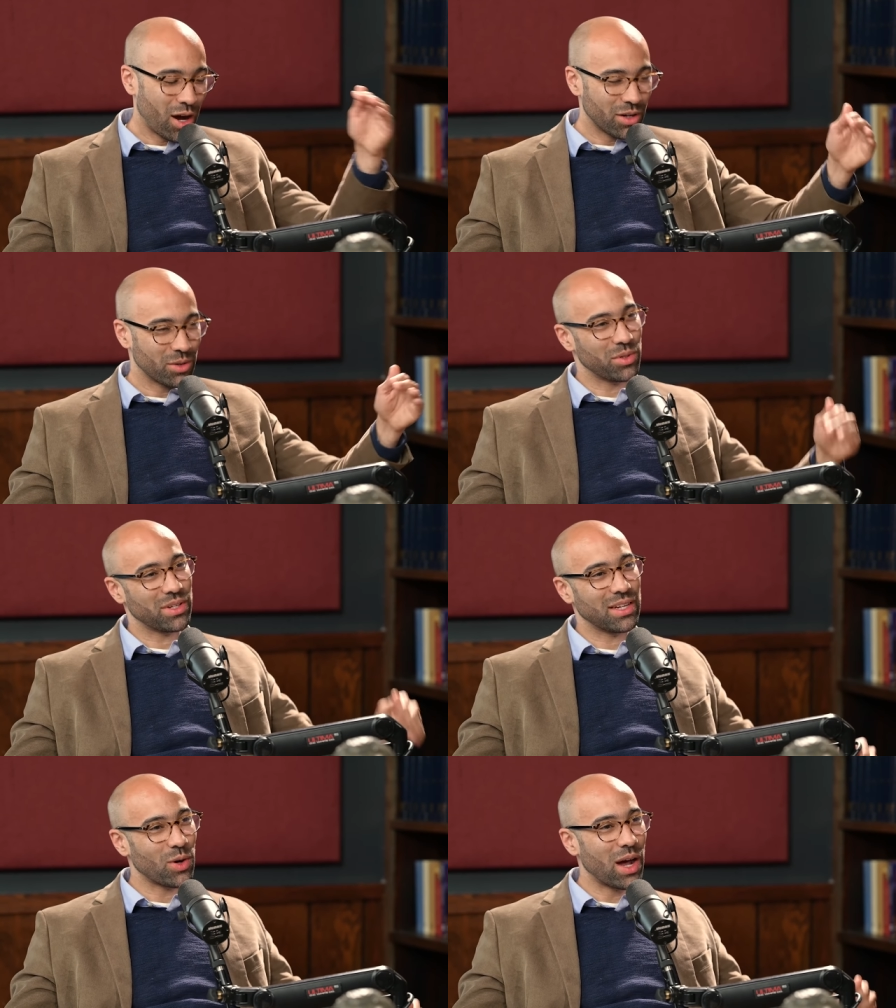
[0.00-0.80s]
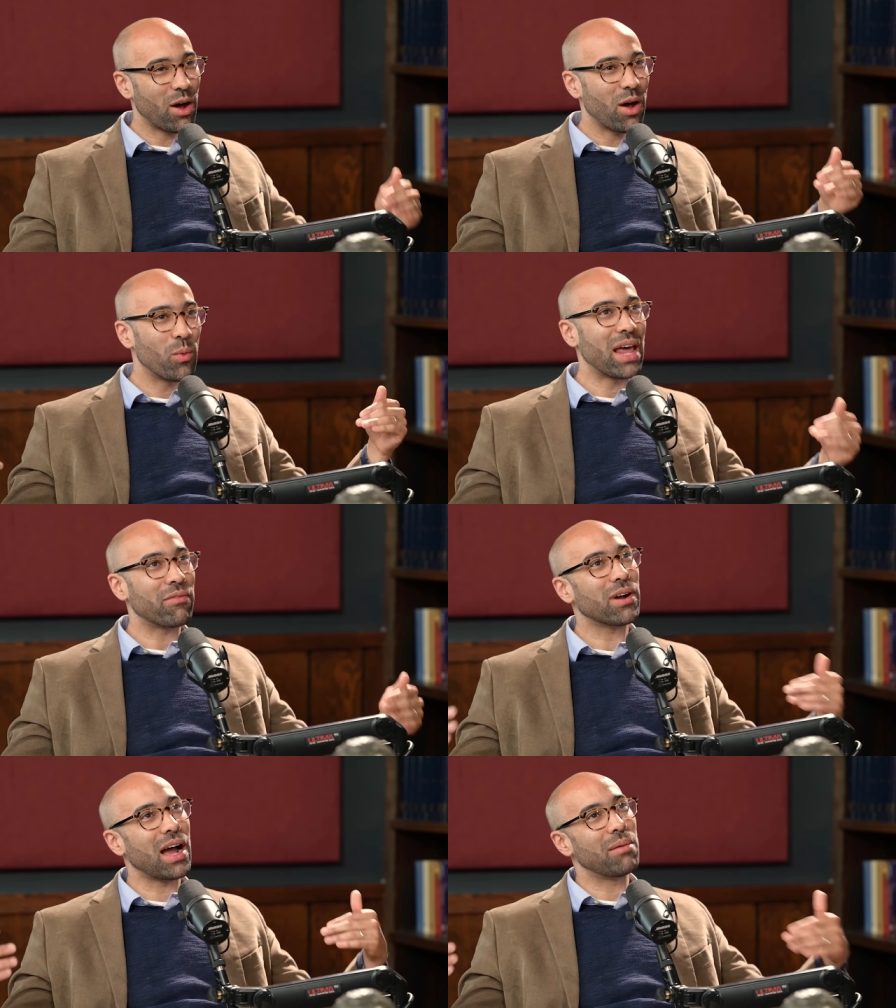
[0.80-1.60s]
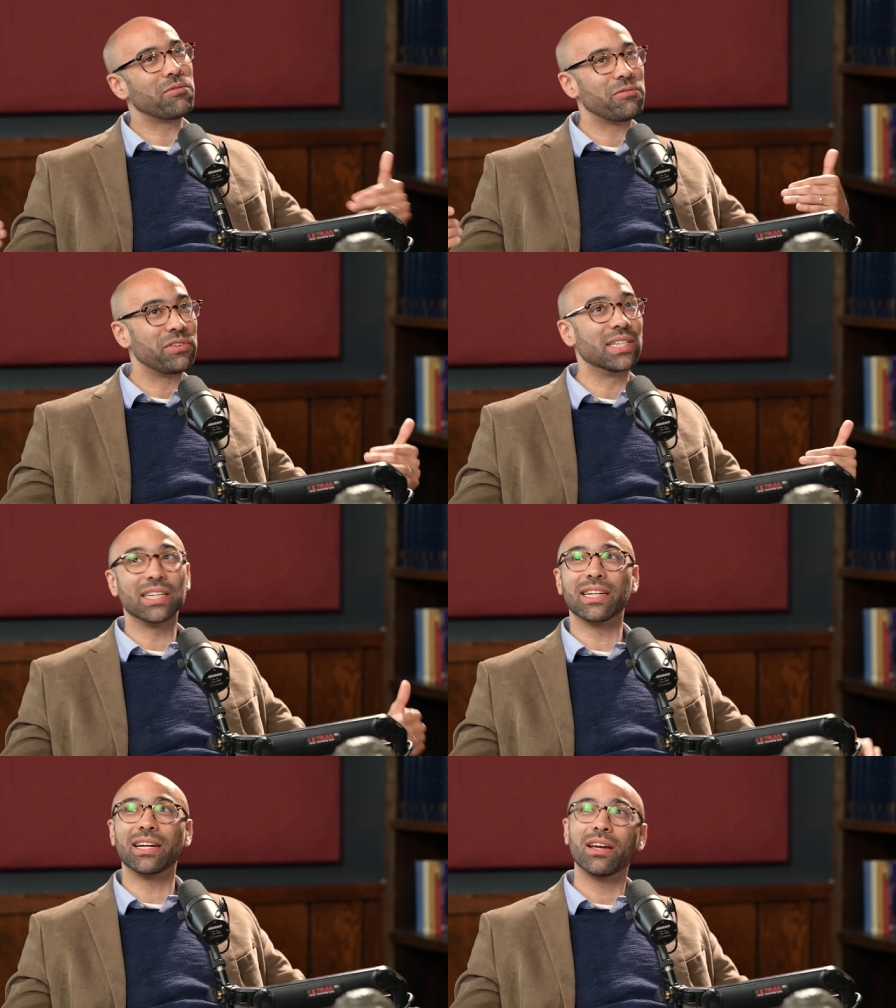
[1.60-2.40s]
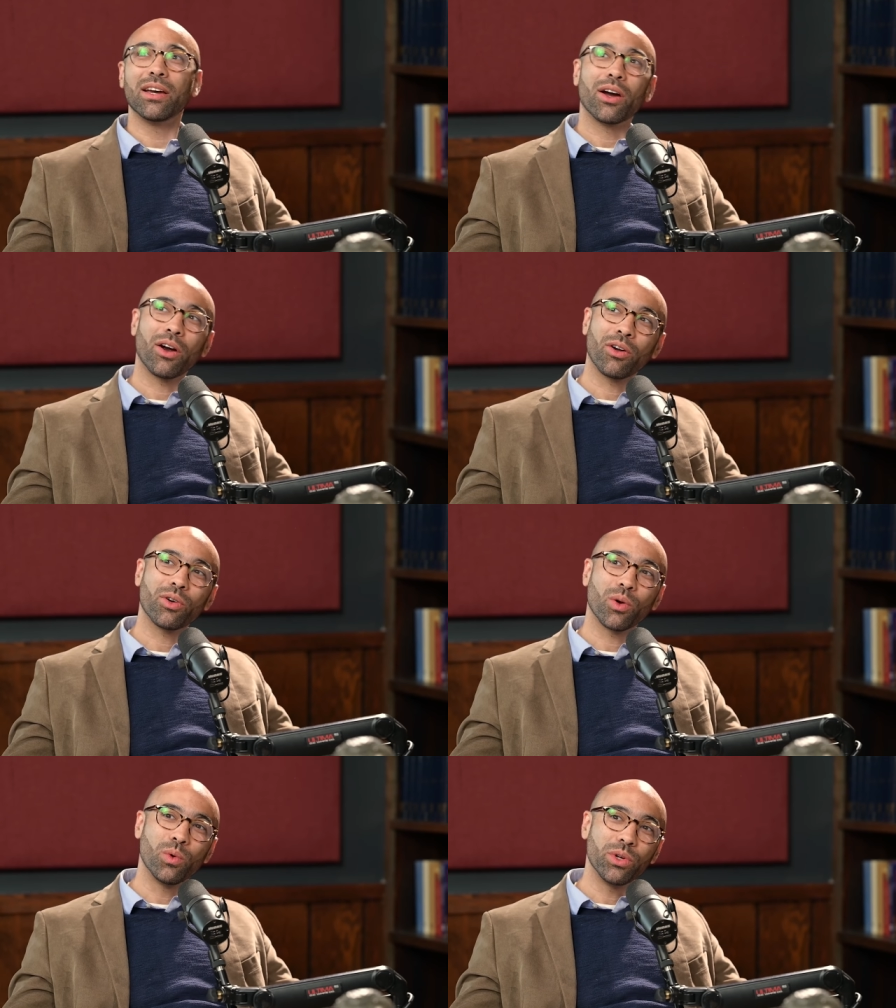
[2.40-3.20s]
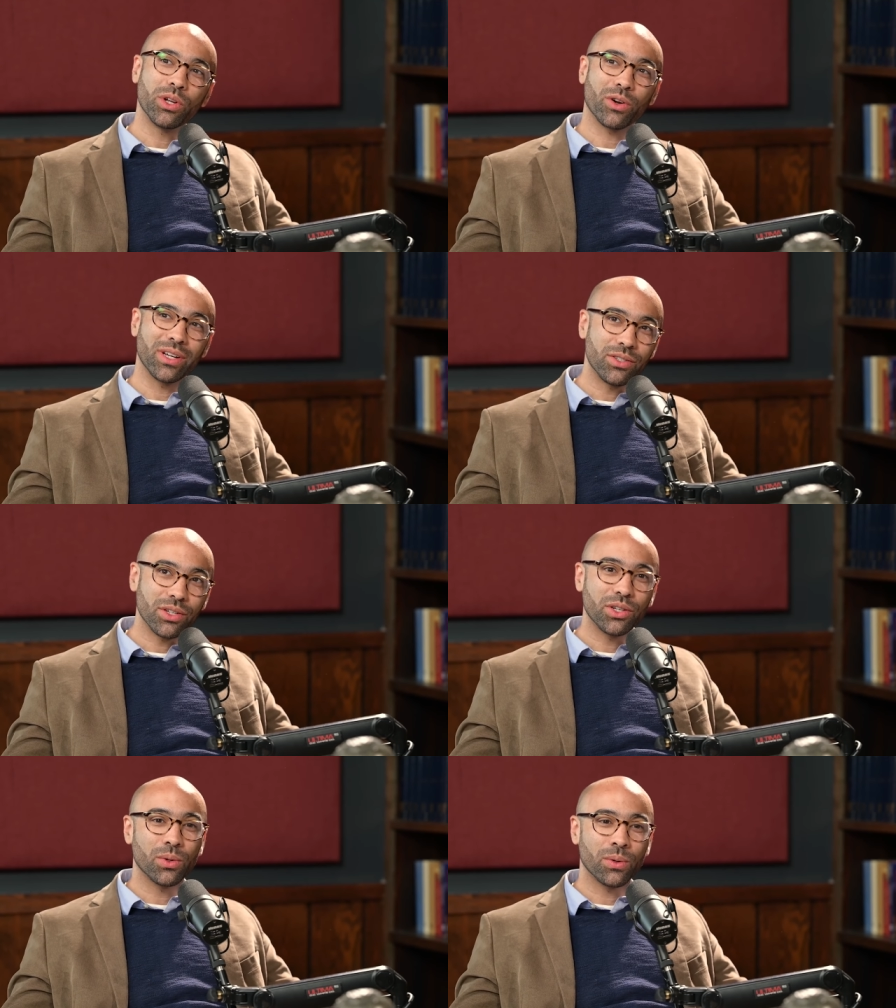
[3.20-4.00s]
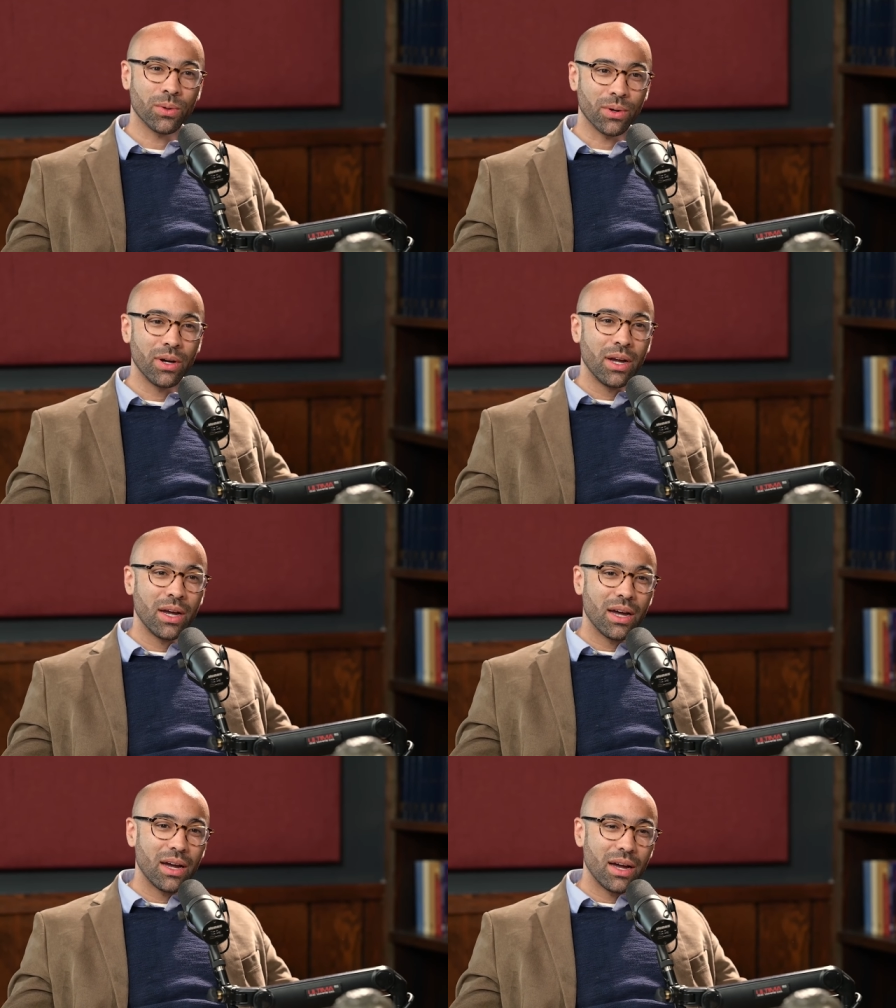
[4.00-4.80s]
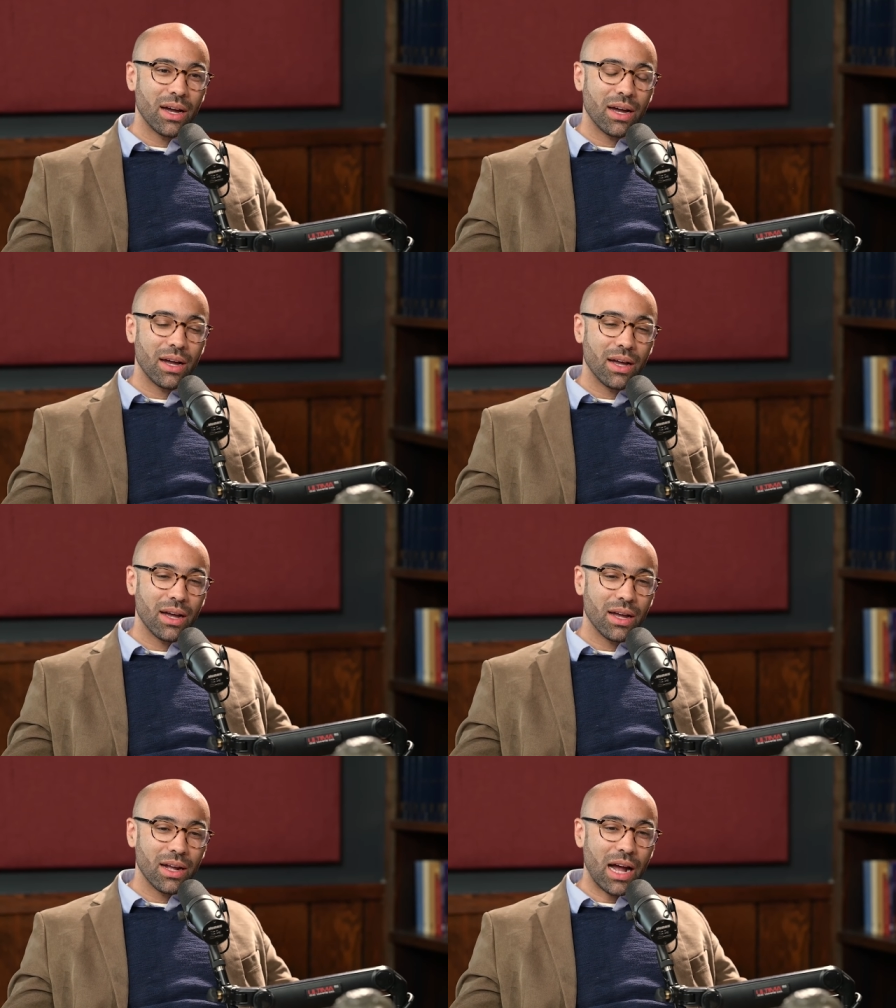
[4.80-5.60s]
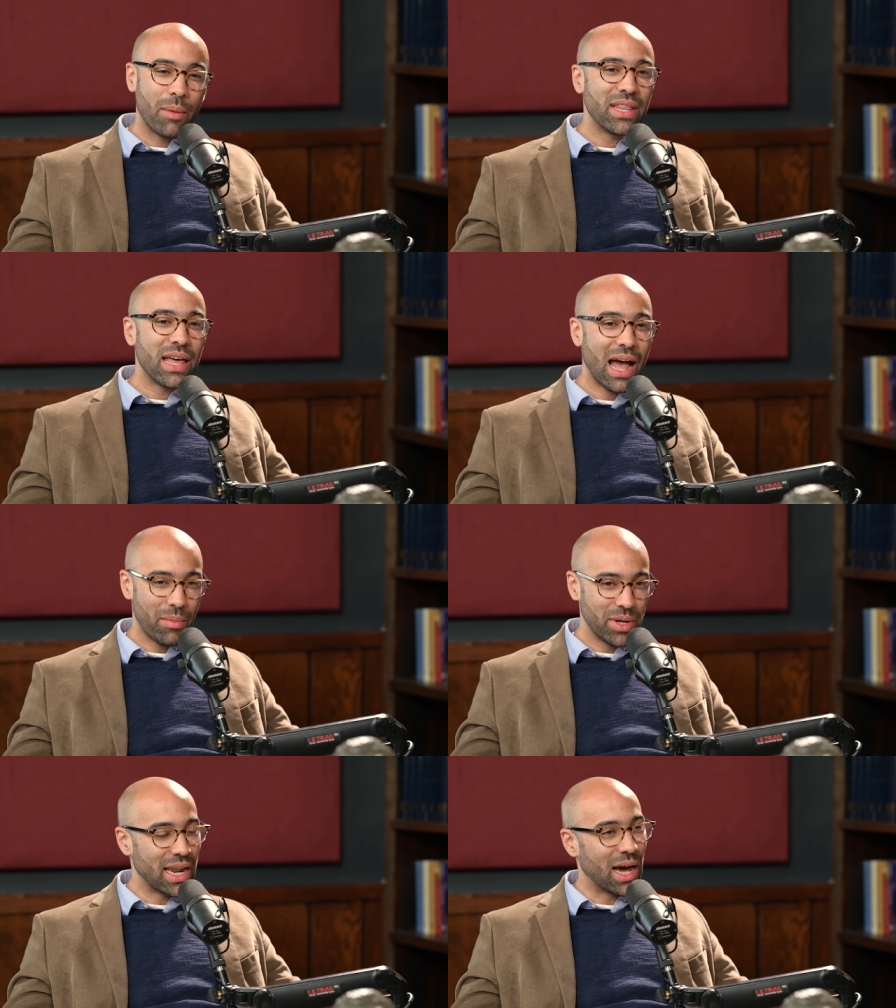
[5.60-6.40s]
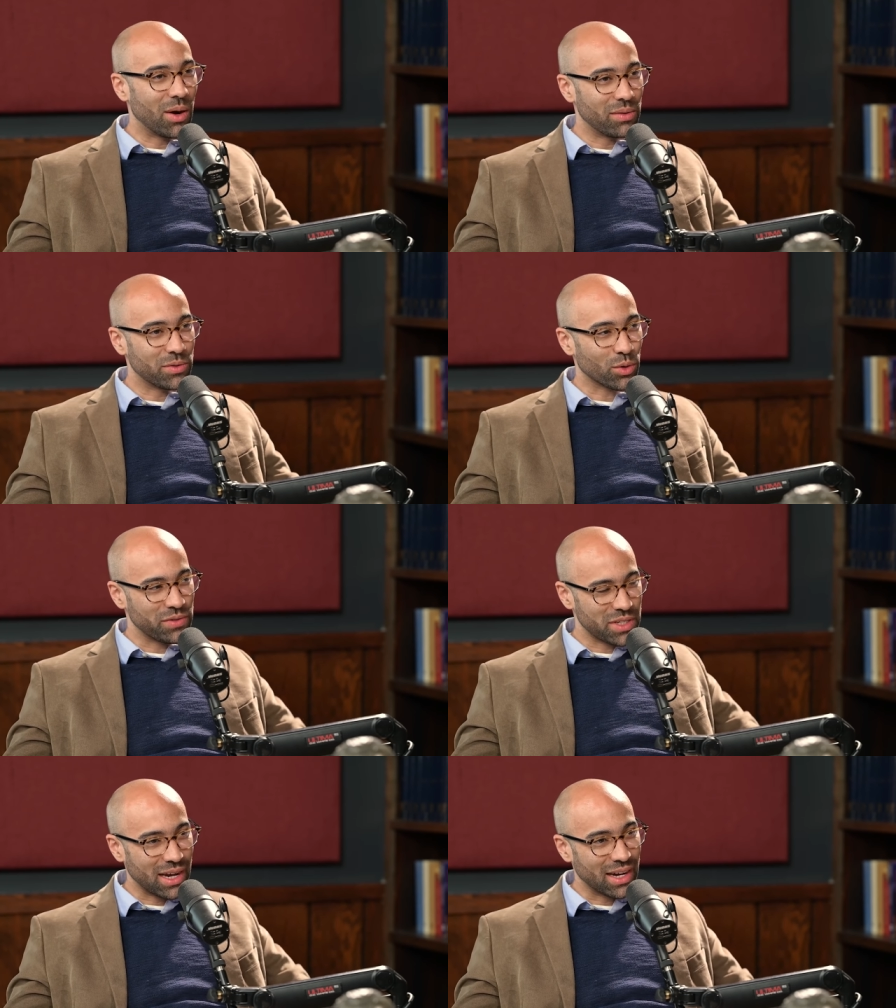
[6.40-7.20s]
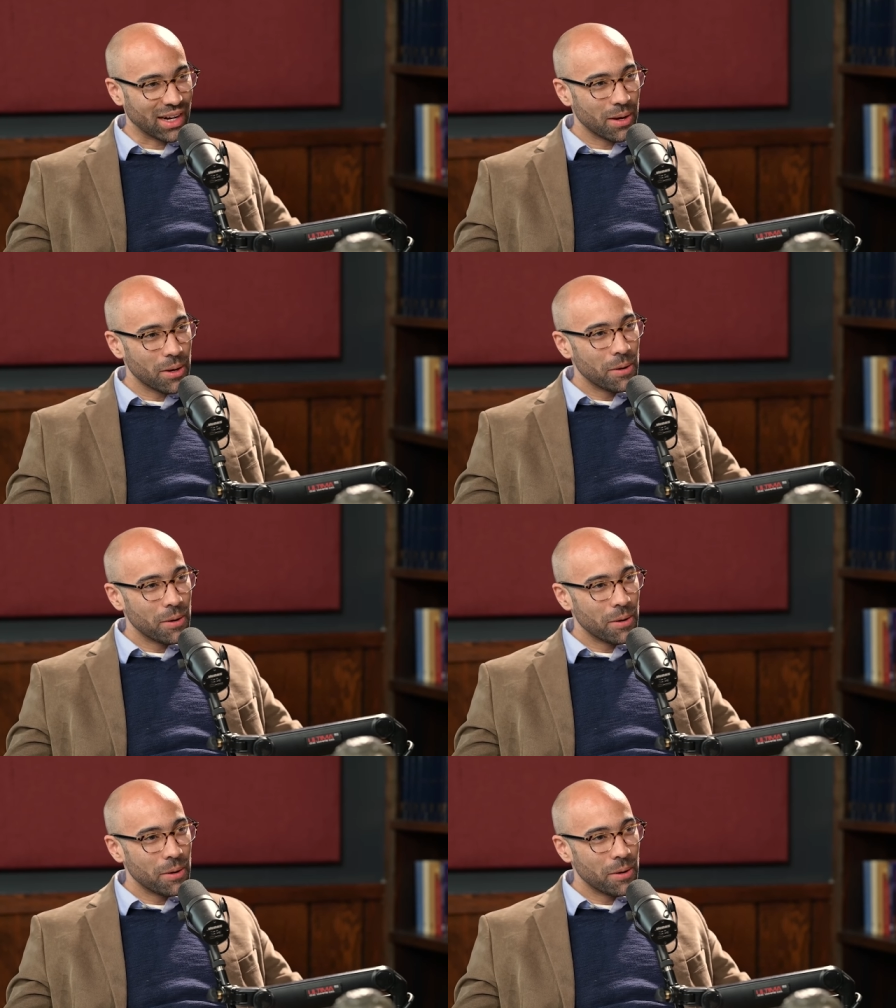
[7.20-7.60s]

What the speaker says: 100%. So whenever I'm feeling hurt or wounded or insecure, or I'm in the habit now of sort of saying,